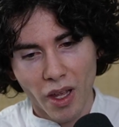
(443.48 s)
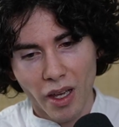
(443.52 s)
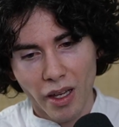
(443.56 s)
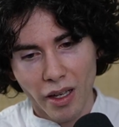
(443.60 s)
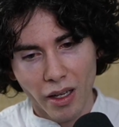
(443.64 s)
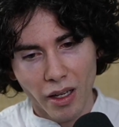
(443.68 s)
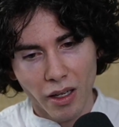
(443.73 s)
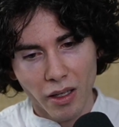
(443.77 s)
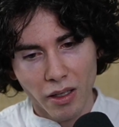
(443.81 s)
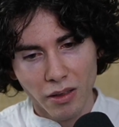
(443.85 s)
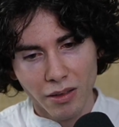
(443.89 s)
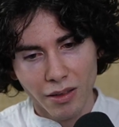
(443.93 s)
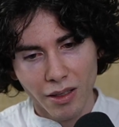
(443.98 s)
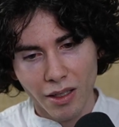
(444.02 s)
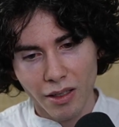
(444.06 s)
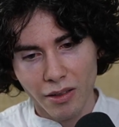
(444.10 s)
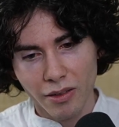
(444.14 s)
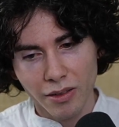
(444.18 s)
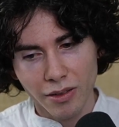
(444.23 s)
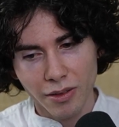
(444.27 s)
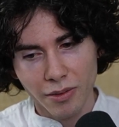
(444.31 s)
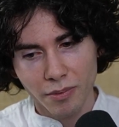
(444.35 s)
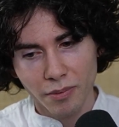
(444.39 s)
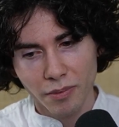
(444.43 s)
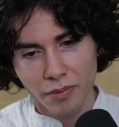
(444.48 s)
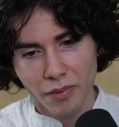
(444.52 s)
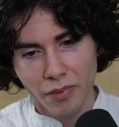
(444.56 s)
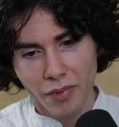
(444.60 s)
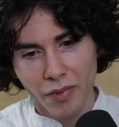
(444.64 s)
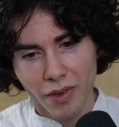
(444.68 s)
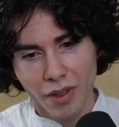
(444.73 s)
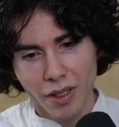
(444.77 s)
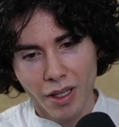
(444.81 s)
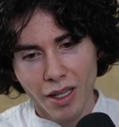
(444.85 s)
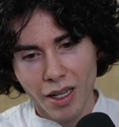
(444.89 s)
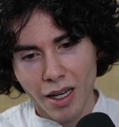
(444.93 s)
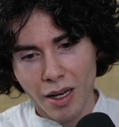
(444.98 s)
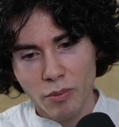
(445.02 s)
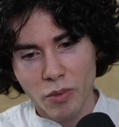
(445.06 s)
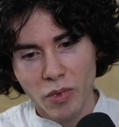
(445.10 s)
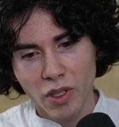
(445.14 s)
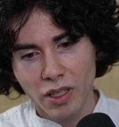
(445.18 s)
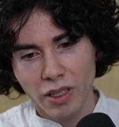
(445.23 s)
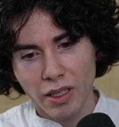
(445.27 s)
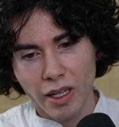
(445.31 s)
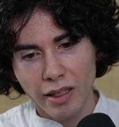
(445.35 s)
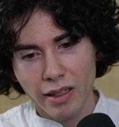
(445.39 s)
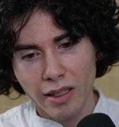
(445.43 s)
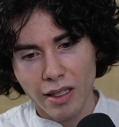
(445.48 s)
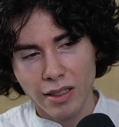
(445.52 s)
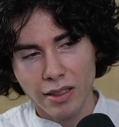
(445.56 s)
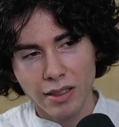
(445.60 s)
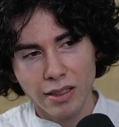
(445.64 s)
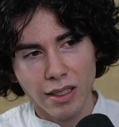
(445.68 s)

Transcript: I don't know. I'm really not that